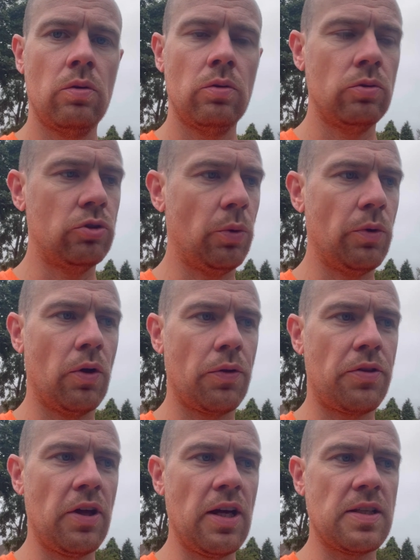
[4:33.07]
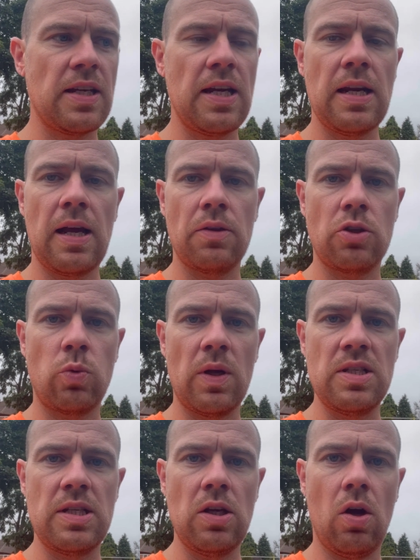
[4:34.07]
So we've got 13 out of the
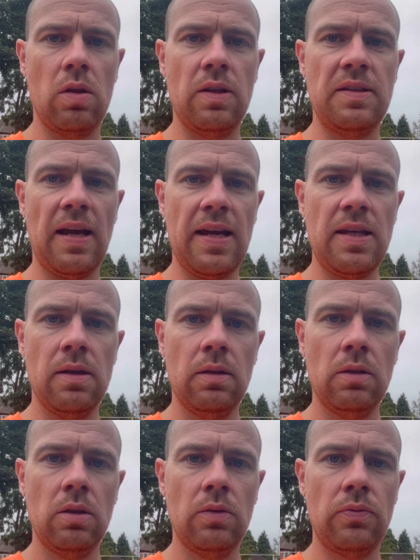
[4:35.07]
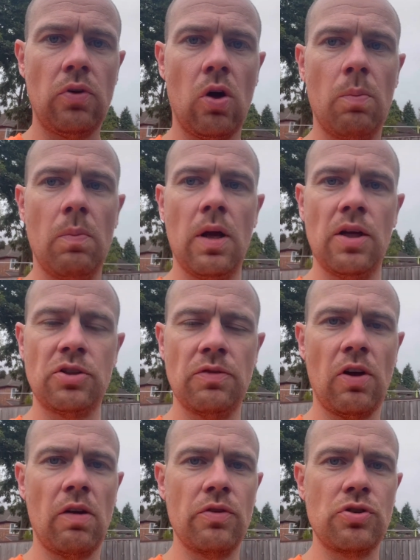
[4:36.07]
20 on the day from
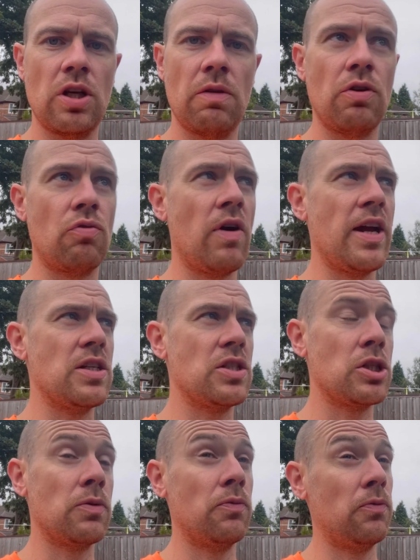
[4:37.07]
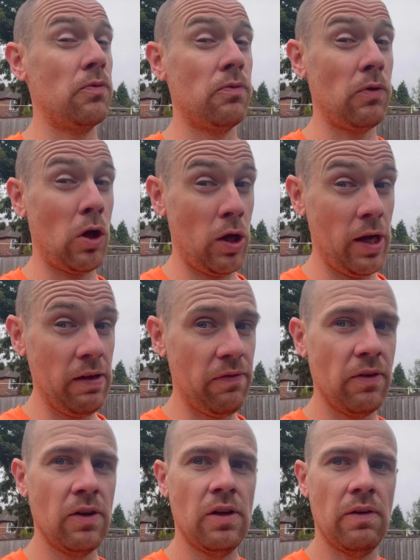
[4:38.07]
Survival Series Race 5
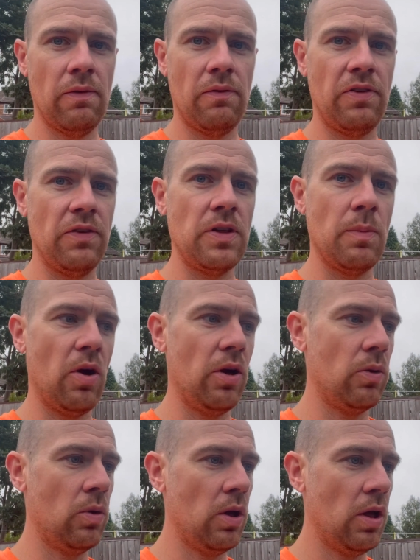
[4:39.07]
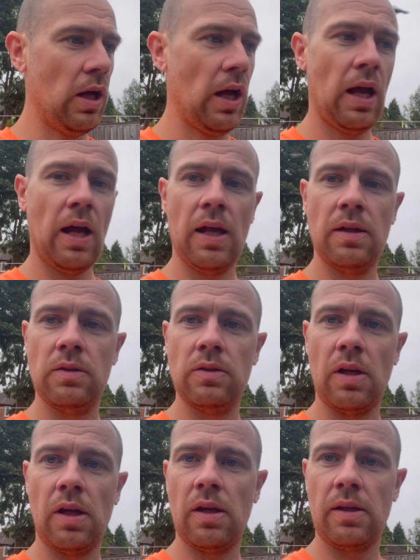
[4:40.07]
from 50 mile. And
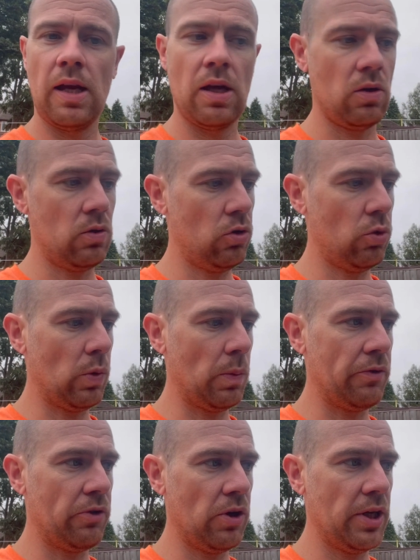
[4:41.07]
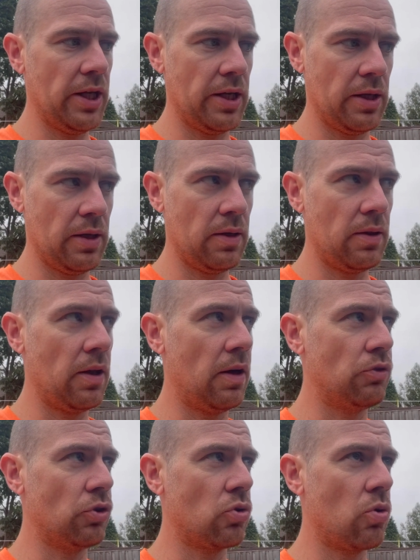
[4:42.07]
yeah, look what we've got here that I've
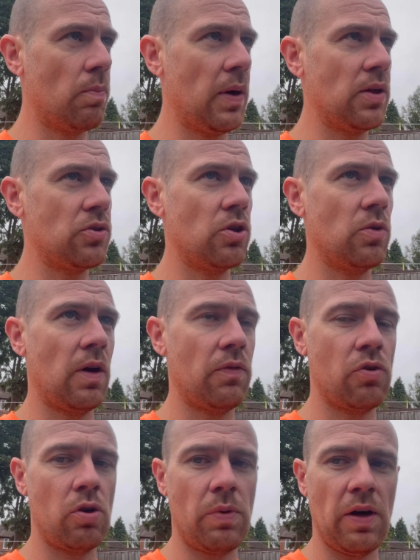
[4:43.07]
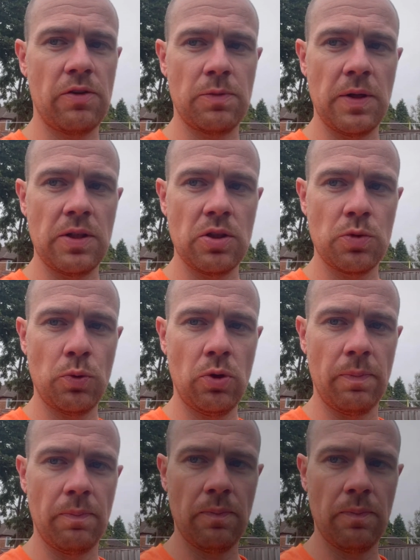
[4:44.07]
just come back to after a breakfast meeting this morning.